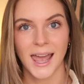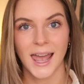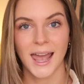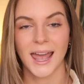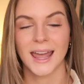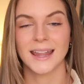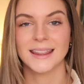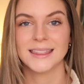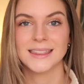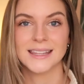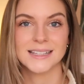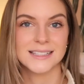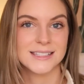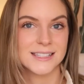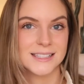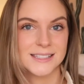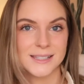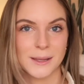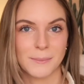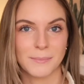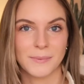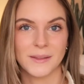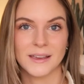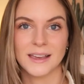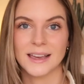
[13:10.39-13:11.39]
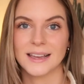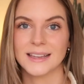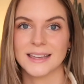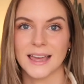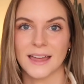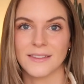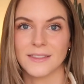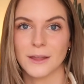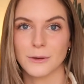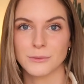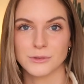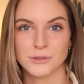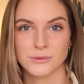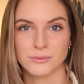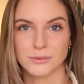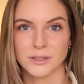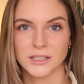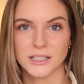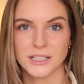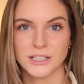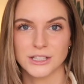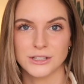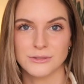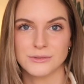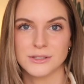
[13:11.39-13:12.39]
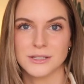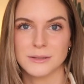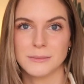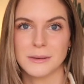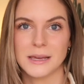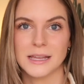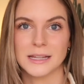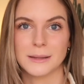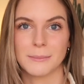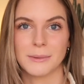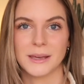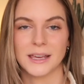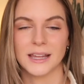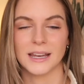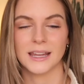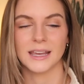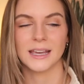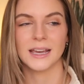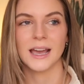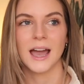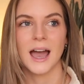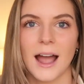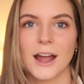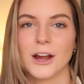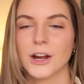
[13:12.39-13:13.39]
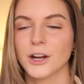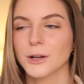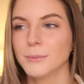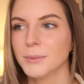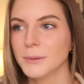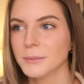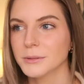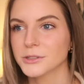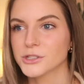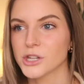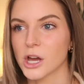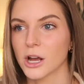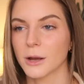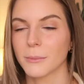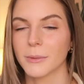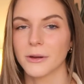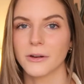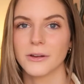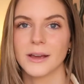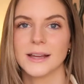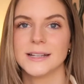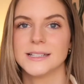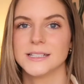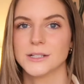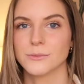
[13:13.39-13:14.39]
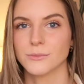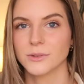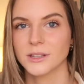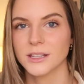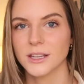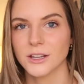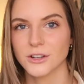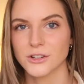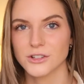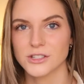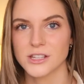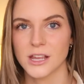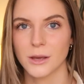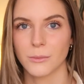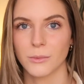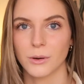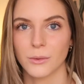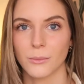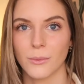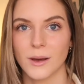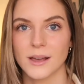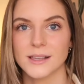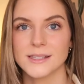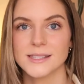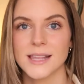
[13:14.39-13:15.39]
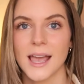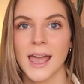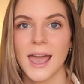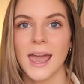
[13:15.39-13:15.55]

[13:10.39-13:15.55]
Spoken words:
And this is something, again, that was really new to me at the beginning. I heard people talk about it, I didn't really understand what it was.